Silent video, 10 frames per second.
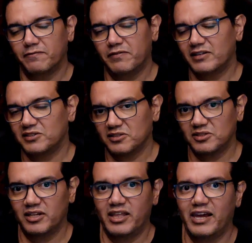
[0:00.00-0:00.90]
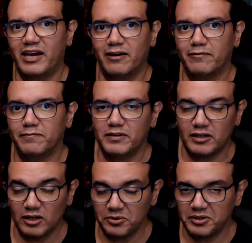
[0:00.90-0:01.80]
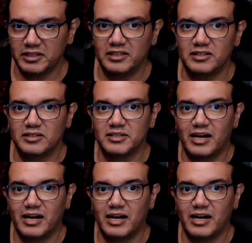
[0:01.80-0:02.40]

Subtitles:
fixes that they have included in this